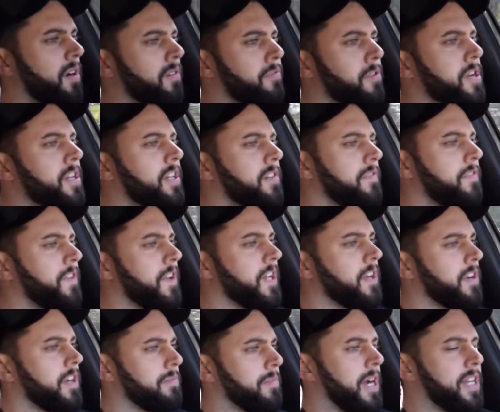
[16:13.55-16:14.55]

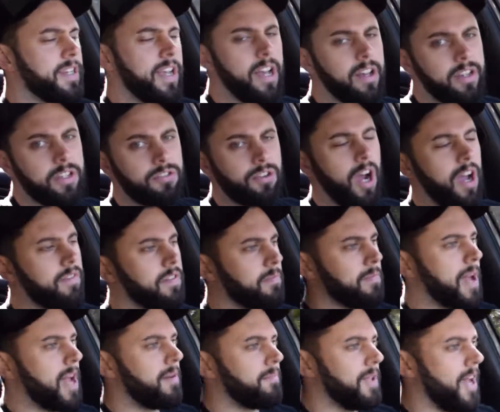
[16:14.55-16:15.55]
reconfiguring my daily driving
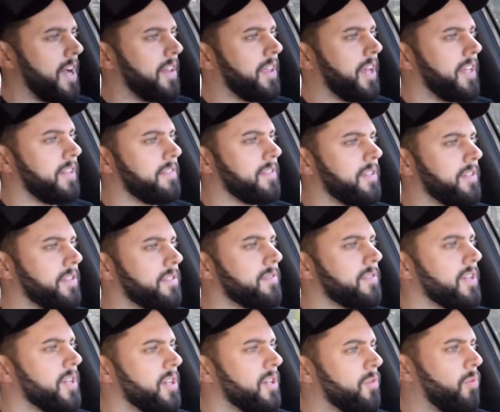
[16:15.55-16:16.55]
map now that the
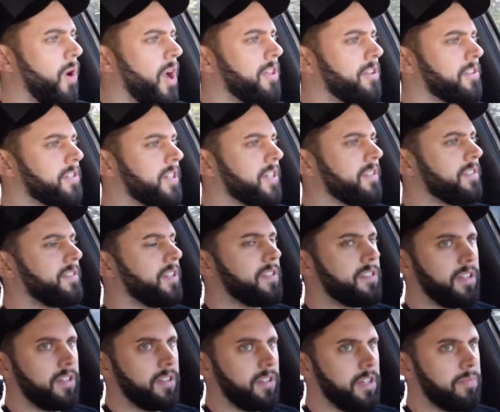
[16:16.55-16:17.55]
weather's
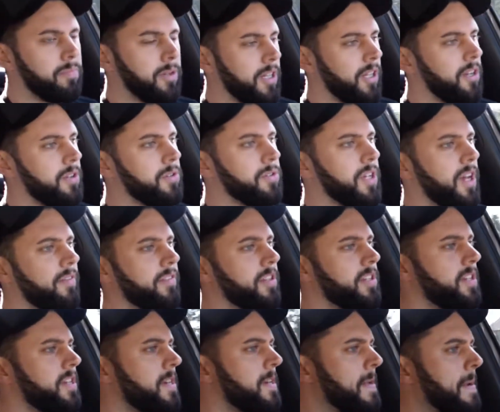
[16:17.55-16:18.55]
consistently below 70.